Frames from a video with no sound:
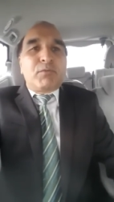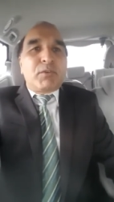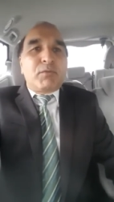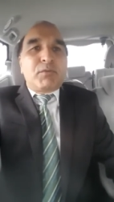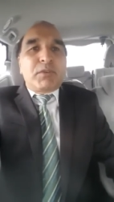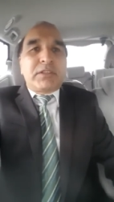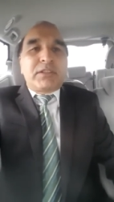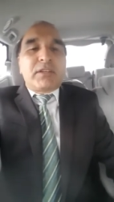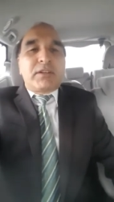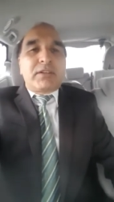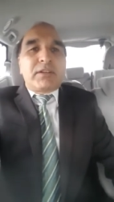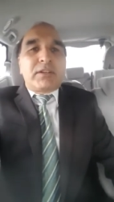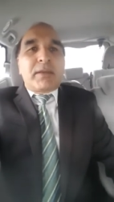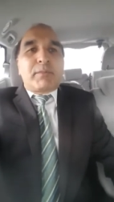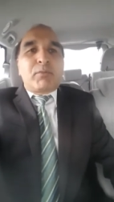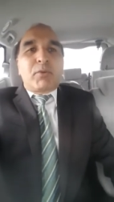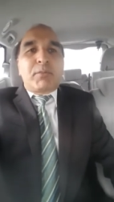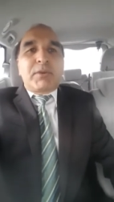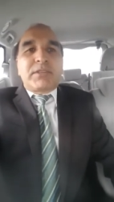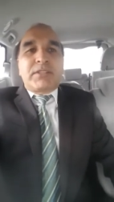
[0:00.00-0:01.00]
with the
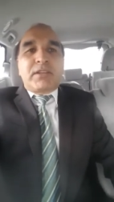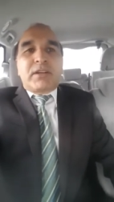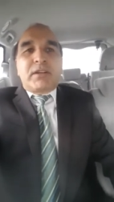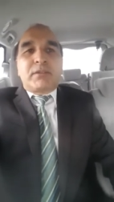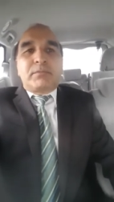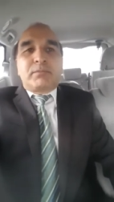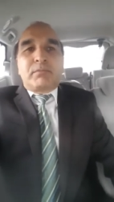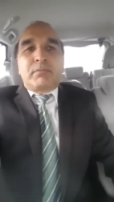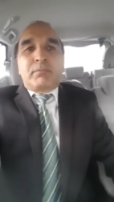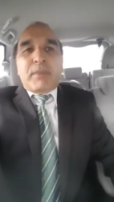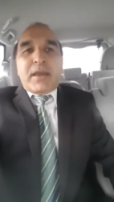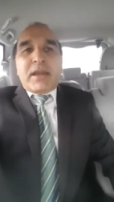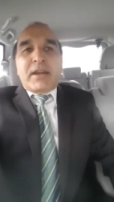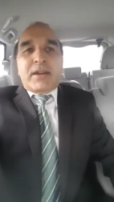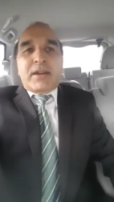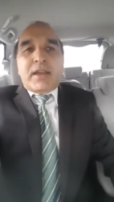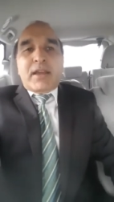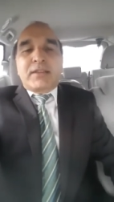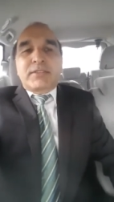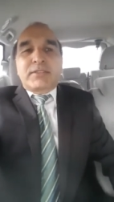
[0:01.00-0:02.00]
diplomacy of
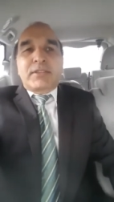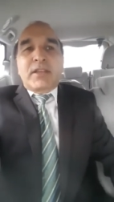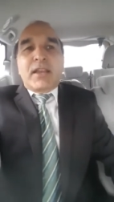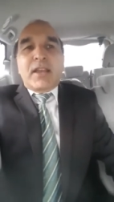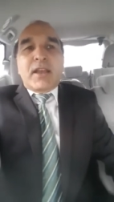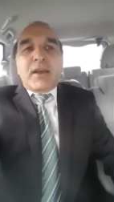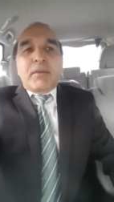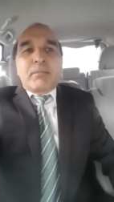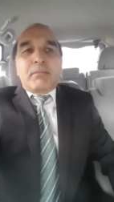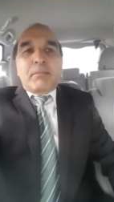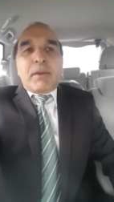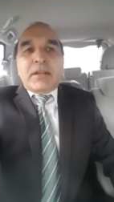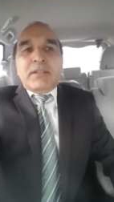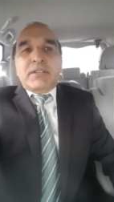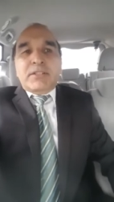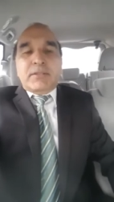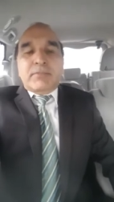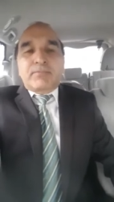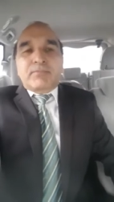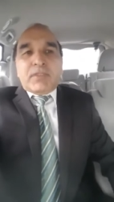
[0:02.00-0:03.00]
paradise,
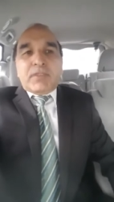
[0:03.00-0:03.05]
but